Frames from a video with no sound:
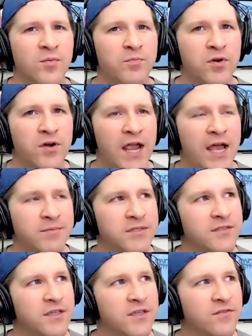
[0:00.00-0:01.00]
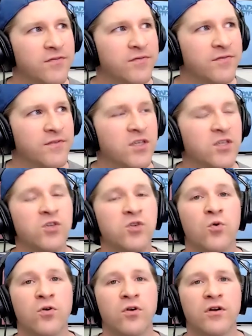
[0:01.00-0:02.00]
perhaps if
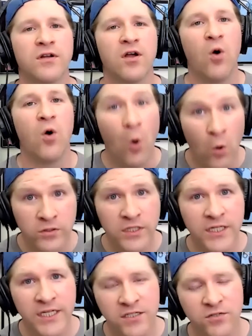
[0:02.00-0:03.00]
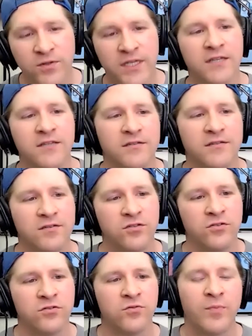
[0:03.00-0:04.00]
you're only doing it
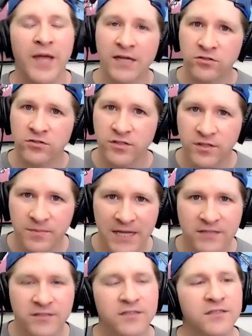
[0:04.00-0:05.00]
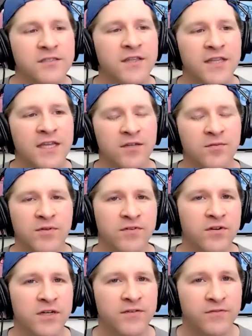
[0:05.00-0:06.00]
to pander to the masses, that could be
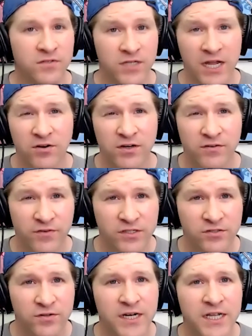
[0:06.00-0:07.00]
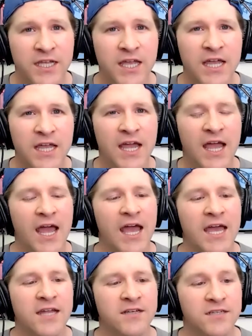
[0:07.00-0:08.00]
very tiring, frustrating,
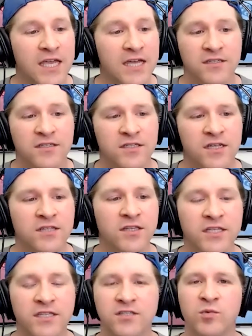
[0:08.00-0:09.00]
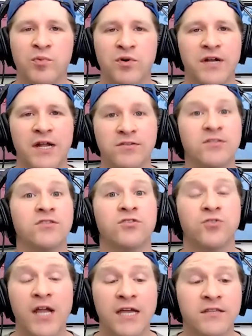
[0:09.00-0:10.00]
and yes, it leads to burnout and
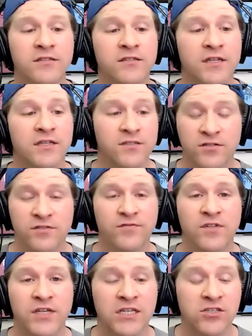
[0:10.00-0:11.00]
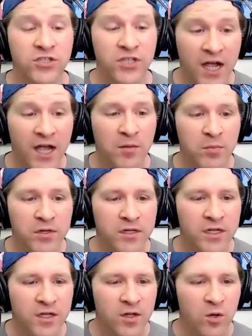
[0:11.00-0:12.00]
stress. It starts to feel like a job,
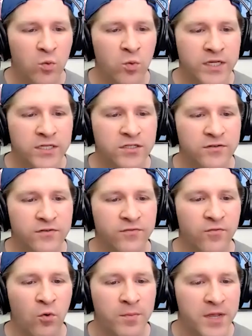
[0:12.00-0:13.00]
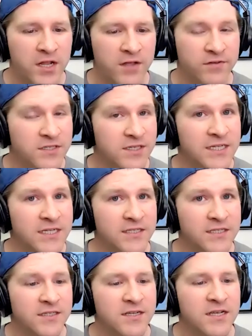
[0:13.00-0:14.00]
which for many of us, it
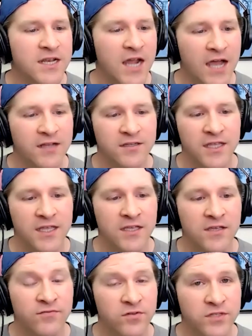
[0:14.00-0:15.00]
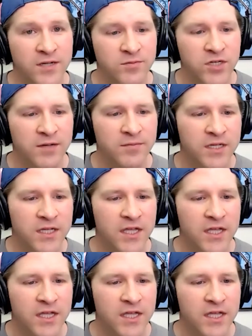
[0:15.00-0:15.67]
is not a full-time job.